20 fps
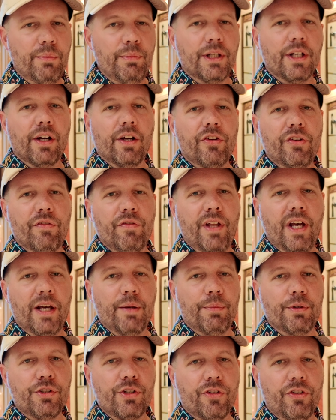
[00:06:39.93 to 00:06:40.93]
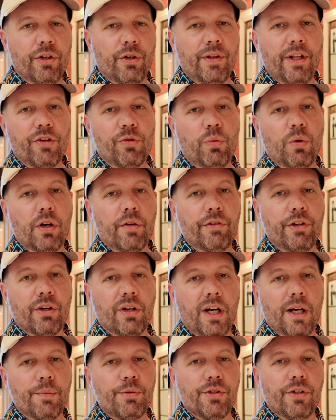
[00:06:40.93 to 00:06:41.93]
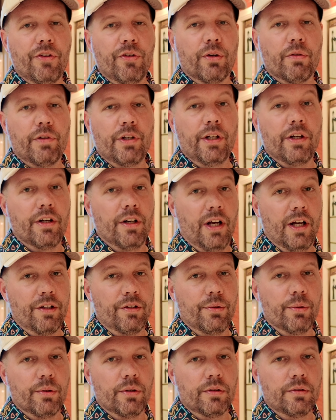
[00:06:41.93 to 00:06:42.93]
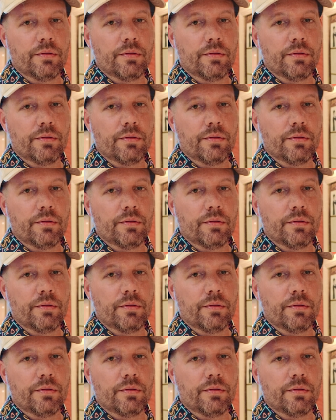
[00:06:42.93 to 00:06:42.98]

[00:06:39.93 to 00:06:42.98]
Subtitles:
because of that, but just know that's one of your options over here at Encore.